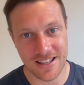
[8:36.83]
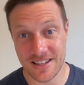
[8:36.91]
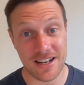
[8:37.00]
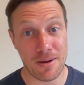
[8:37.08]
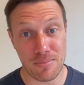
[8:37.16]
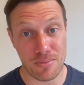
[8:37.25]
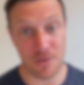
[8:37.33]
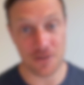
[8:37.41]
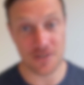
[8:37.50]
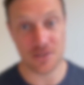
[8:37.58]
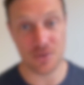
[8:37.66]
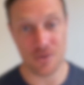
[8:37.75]
the Net
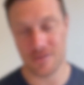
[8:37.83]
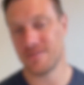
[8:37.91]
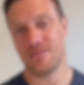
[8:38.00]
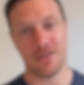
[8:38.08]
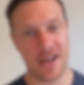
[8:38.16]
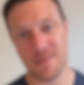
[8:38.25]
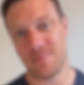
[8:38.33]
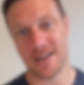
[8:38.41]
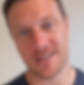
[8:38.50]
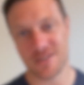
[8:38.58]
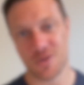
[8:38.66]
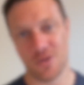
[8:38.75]
Promoter Score, or
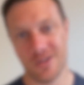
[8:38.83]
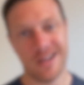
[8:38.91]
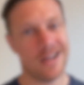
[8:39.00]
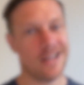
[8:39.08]
NPS score.